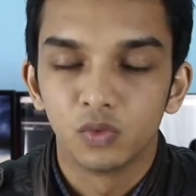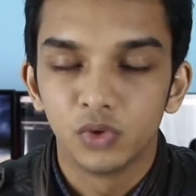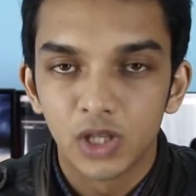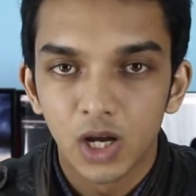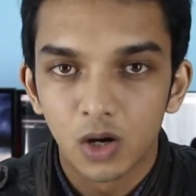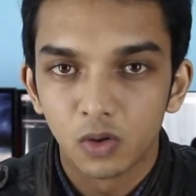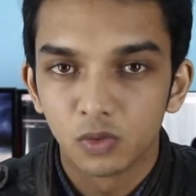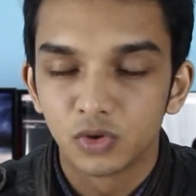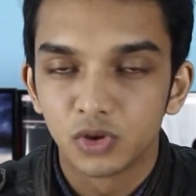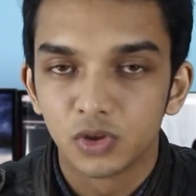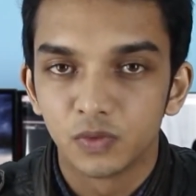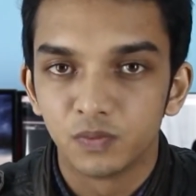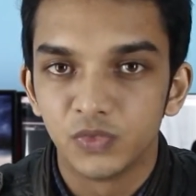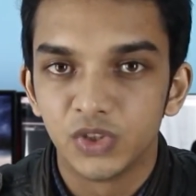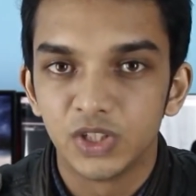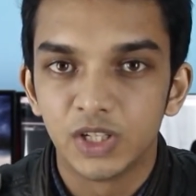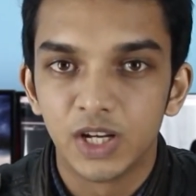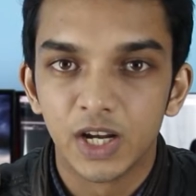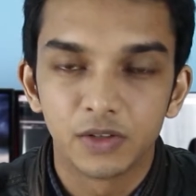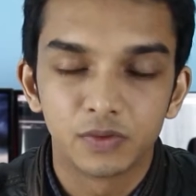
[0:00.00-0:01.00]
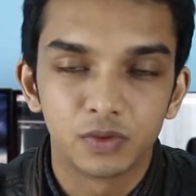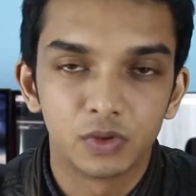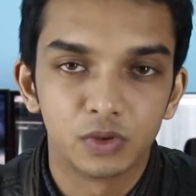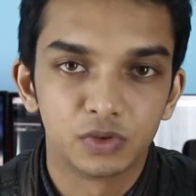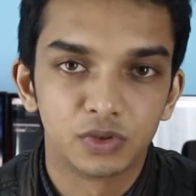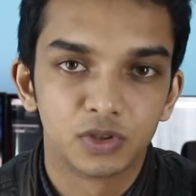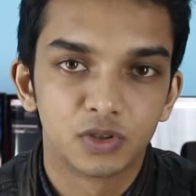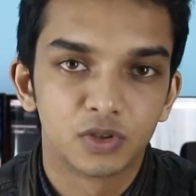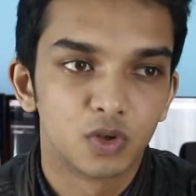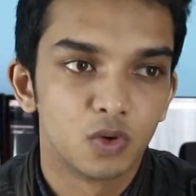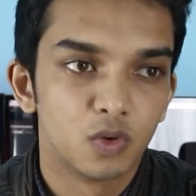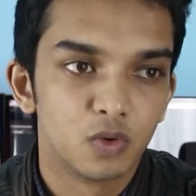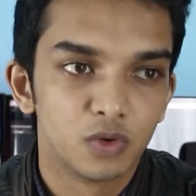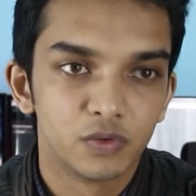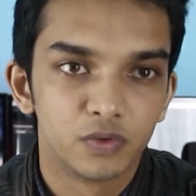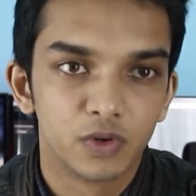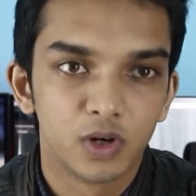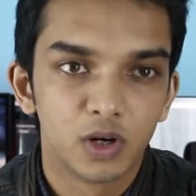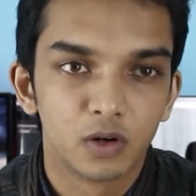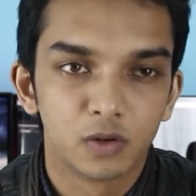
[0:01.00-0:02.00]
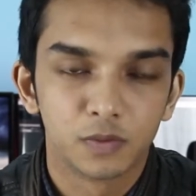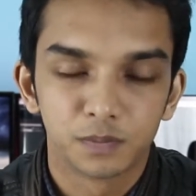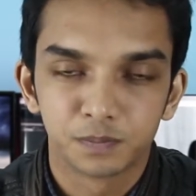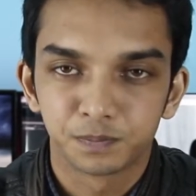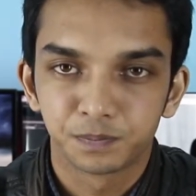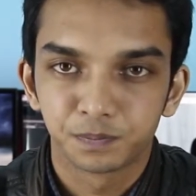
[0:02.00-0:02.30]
without the headphones. So if you're